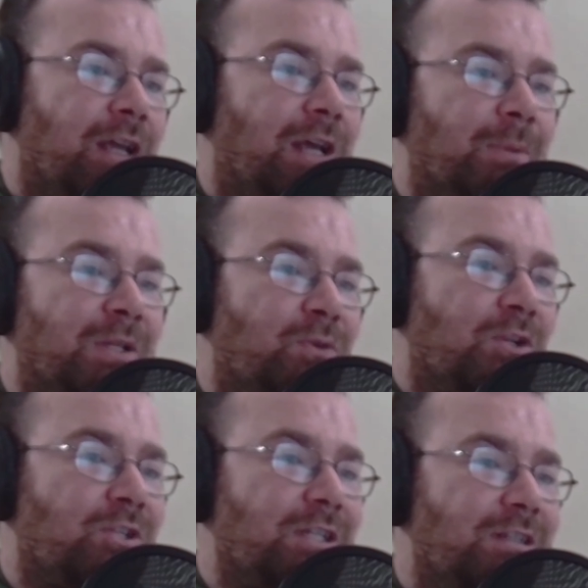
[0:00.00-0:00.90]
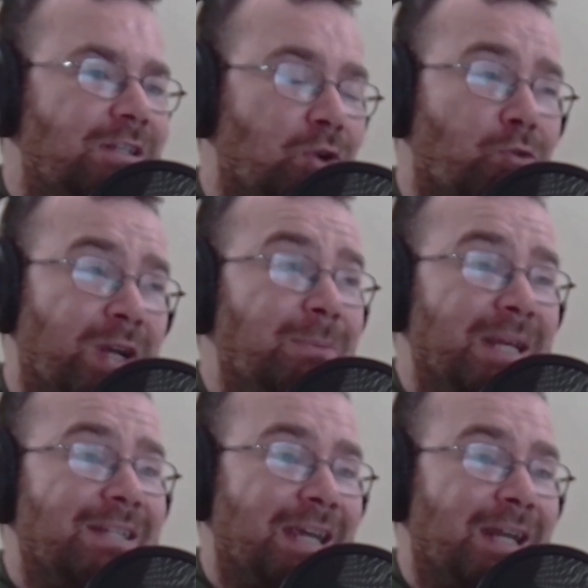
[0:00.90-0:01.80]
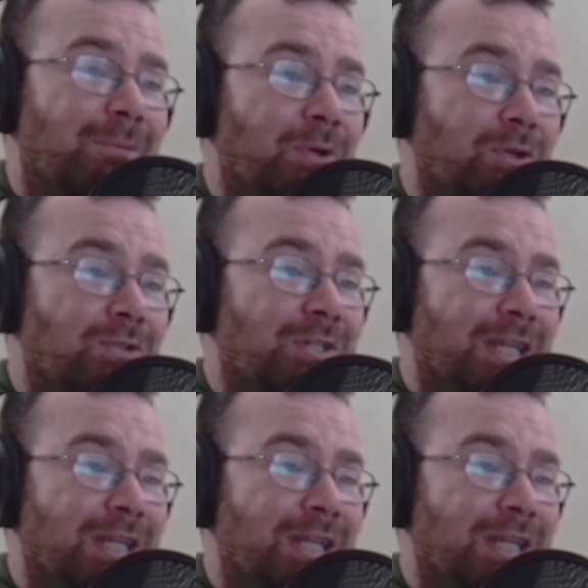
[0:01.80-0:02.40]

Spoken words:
I mean, firstly, he's already made 10 because